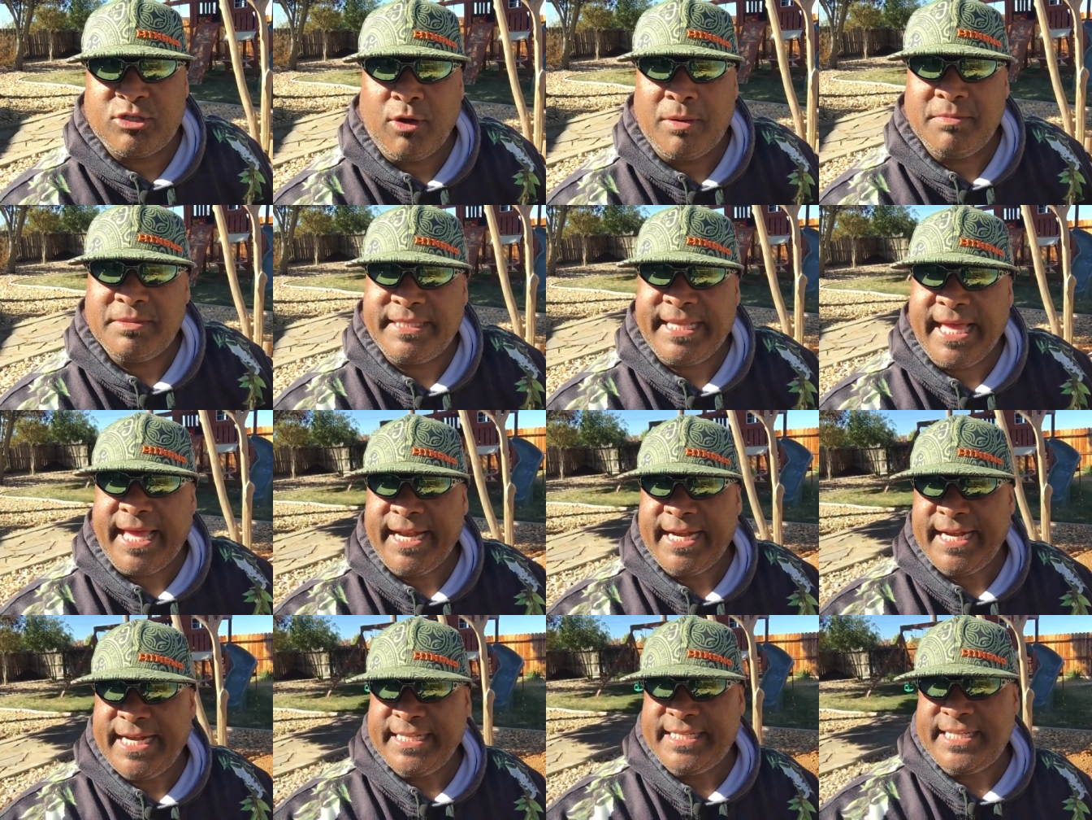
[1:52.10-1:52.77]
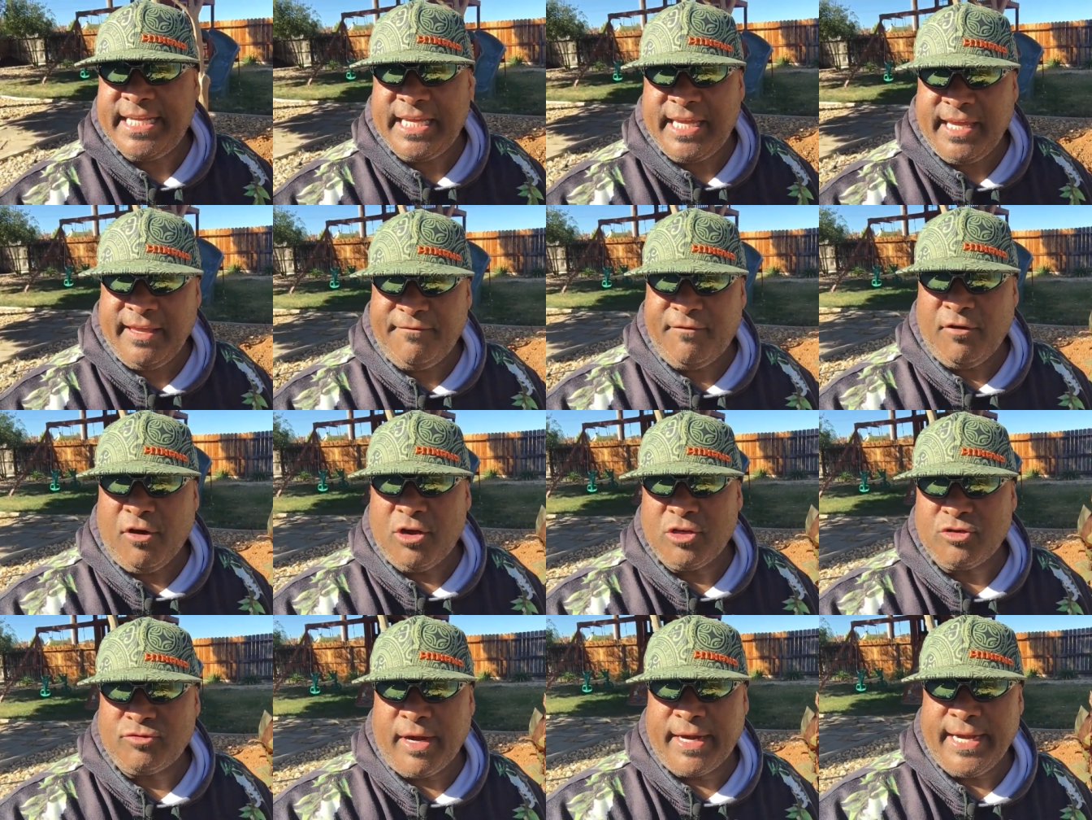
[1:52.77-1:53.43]
so I'm standing in Tiki
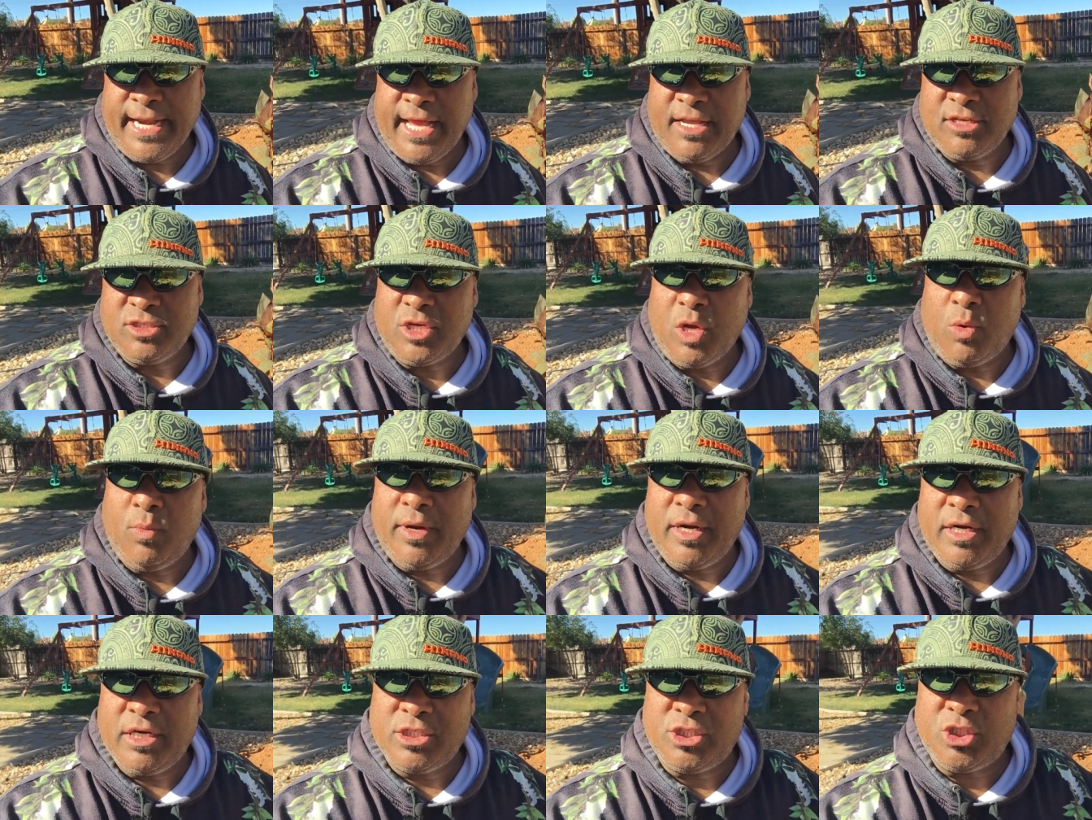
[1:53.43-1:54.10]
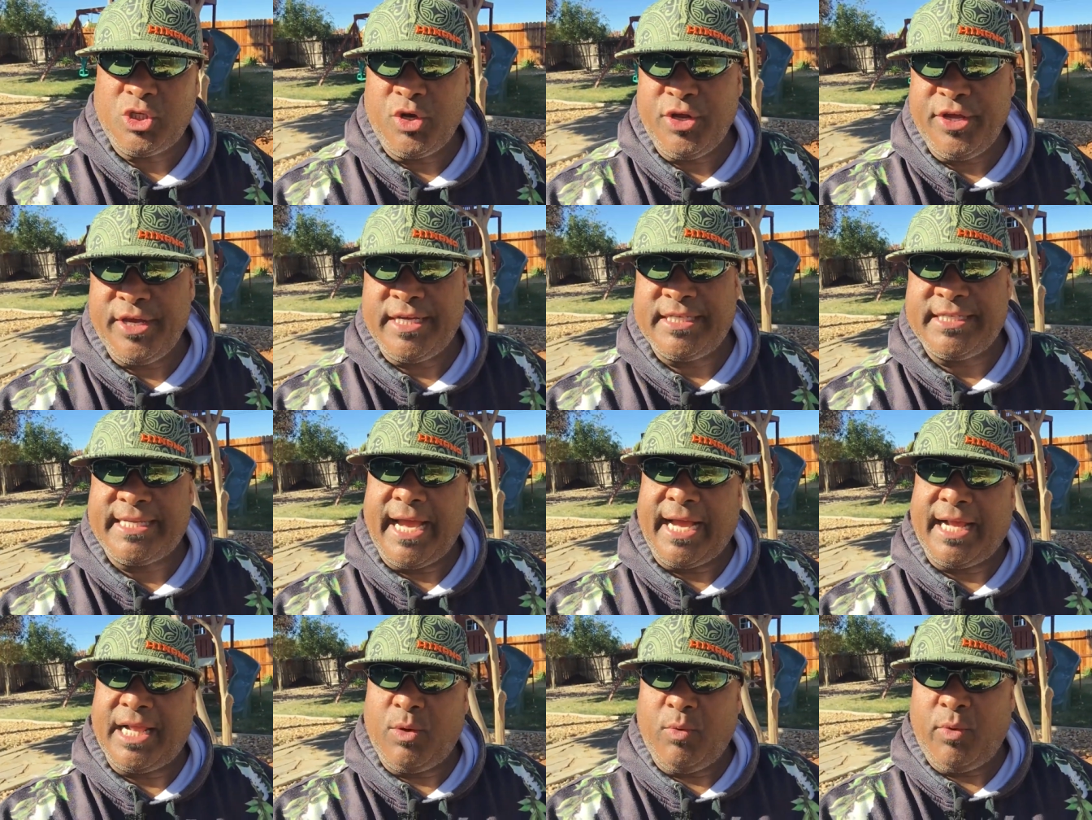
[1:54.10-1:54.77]
Falls right now, so I wanted to show you
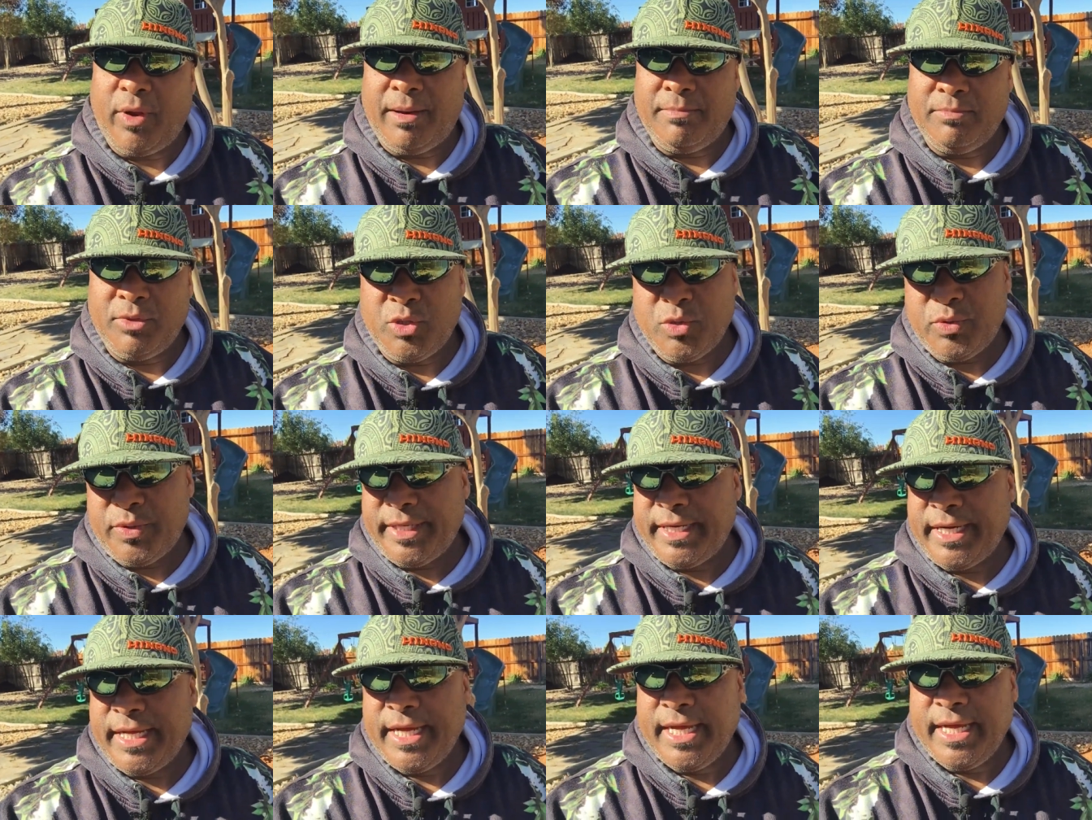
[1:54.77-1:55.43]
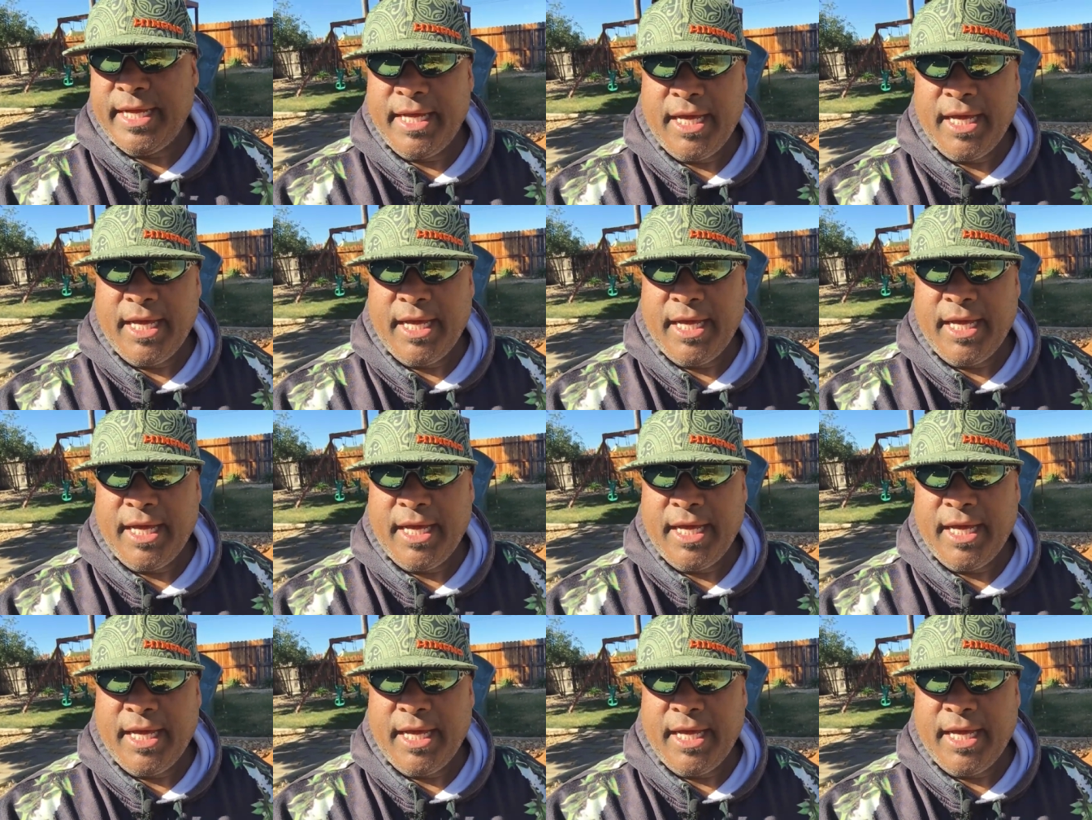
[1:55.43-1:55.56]
exactly what I'm doing